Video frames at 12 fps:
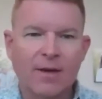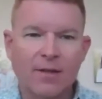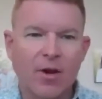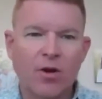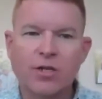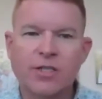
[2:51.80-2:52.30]

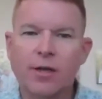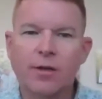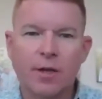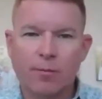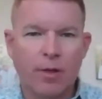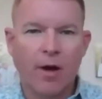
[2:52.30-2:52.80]

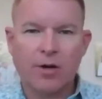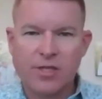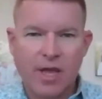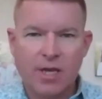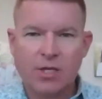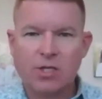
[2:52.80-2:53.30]
utility players and
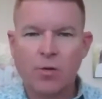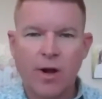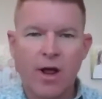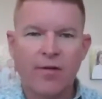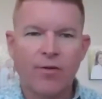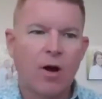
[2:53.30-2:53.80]
they can do
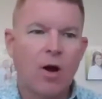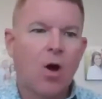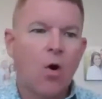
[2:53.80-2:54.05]
whatever.